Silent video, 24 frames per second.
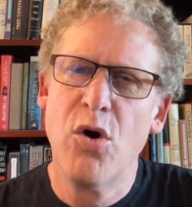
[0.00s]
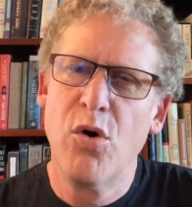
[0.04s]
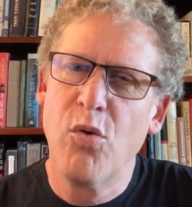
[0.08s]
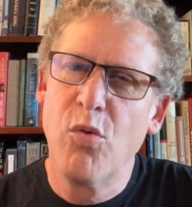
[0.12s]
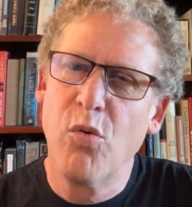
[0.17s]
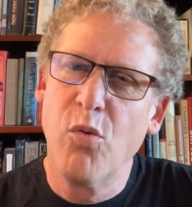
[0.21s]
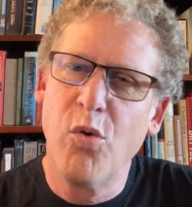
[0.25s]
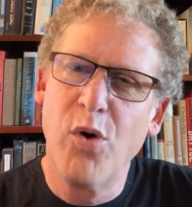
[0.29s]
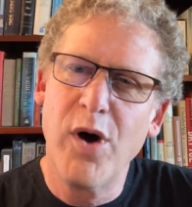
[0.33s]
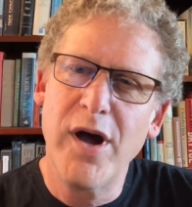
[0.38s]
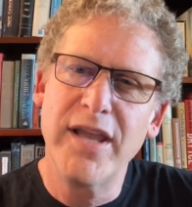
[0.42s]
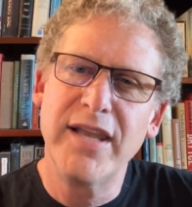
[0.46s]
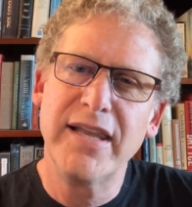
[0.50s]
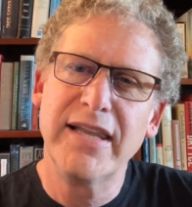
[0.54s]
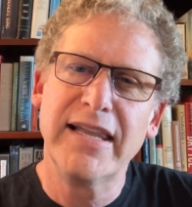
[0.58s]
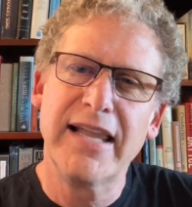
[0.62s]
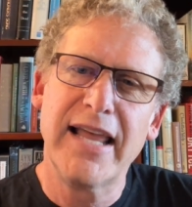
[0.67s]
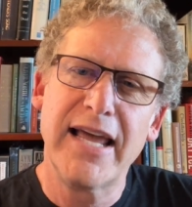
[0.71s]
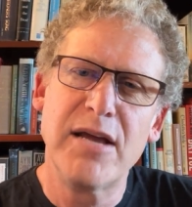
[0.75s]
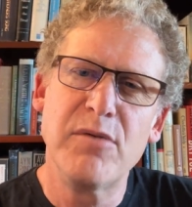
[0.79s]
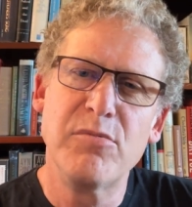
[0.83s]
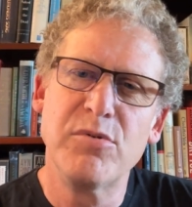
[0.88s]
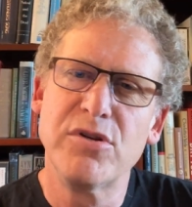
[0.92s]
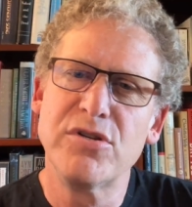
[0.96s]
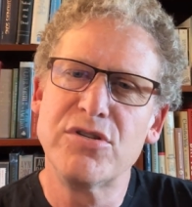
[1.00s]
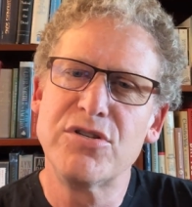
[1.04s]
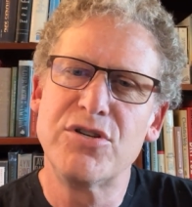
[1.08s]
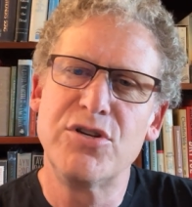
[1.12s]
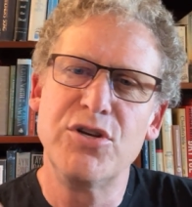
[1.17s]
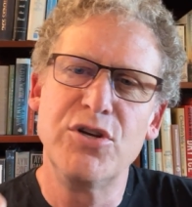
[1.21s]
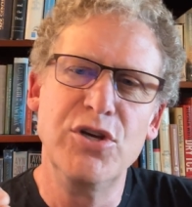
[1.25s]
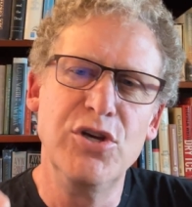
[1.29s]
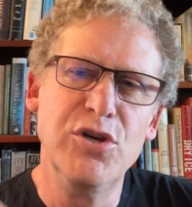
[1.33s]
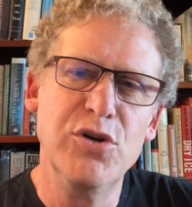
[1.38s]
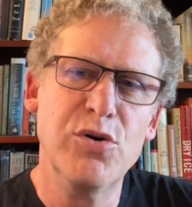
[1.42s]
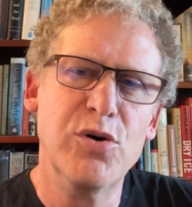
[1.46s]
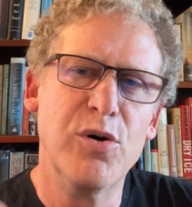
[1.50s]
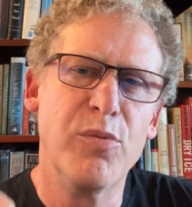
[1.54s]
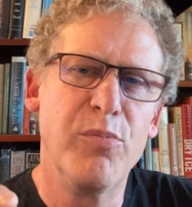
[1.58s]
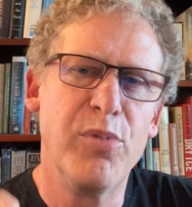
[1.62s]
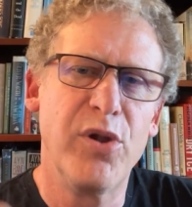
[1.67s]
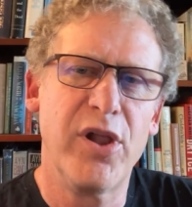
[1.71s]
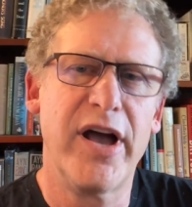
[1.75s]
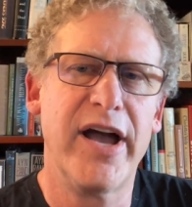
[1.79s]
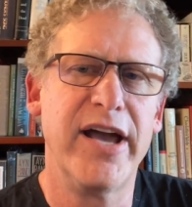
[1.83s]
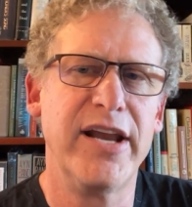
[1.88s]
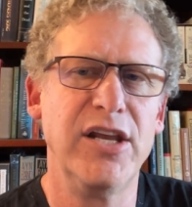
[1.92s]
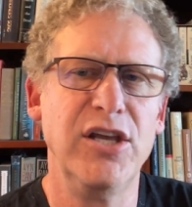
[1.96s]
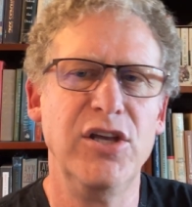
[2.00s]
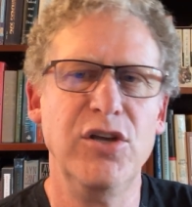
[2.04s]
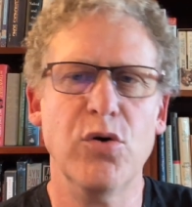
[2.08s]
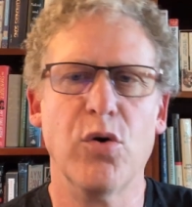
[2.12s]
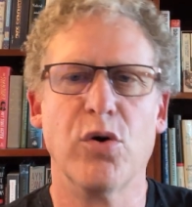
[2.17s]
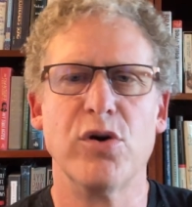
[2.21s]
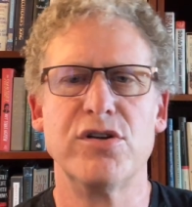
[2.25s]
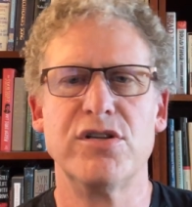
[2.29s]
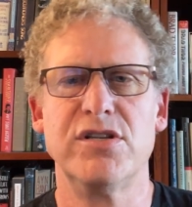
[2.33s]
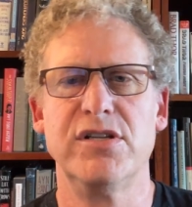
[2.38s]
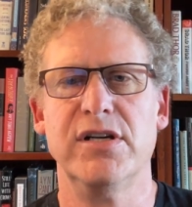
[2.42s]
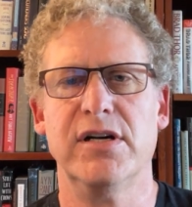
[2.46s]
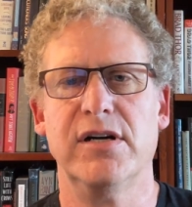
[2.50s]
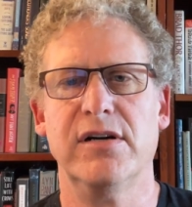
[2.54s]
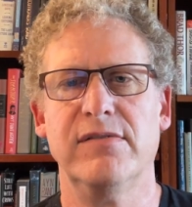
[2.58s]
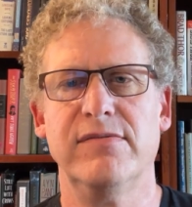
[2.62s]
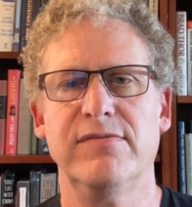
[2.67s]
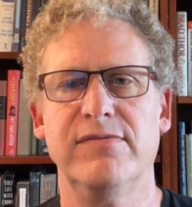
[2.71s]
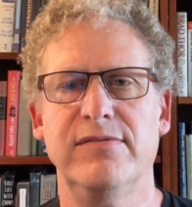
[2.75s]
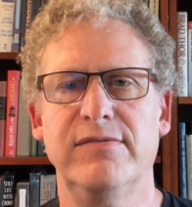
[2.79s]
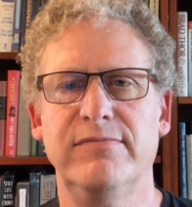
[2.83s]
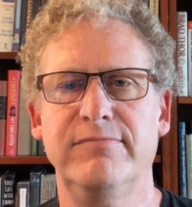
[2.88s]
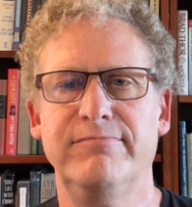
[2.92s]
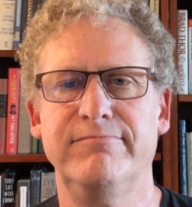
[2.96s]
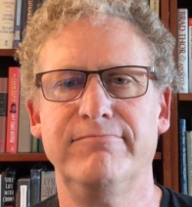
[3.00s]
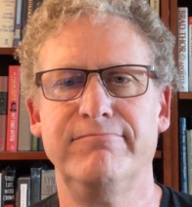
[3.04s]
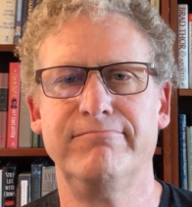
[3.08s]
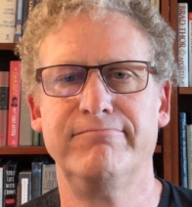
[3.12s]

What labels do you apply to yourself?